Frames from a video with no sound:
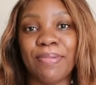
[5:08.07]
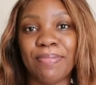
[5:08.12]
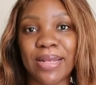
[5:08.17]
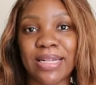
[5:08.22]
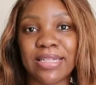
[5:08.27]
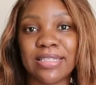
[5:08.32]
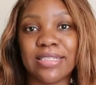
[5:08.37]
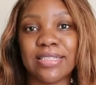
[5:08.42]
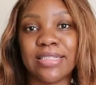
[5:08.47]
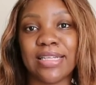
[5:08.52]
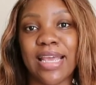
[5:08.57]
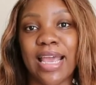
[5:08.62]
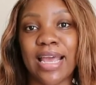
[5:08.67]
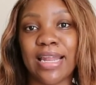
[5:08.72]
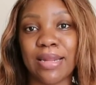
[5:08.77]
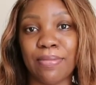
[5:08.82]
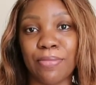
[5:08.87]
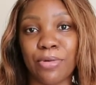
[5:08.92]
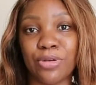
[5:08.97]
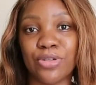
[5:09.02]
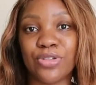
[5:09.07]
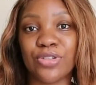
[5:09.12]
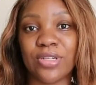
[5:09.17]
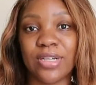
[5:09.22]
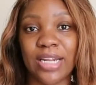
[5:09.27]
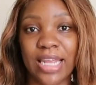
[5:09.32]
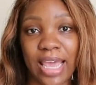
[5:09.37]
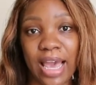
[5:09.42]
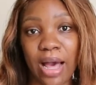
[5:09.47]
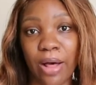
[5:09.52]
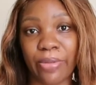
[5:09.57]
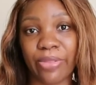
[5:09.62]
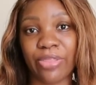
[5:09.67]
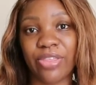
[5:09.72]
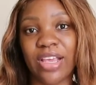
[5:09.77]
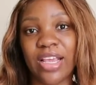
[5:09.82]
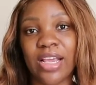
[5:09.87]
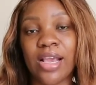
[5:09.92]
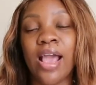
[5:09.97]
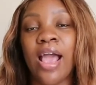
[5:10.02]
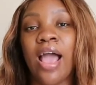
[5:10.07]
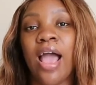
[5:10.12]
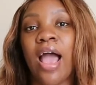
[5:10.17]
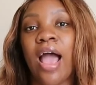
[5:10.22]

mentally and emotionally healthy.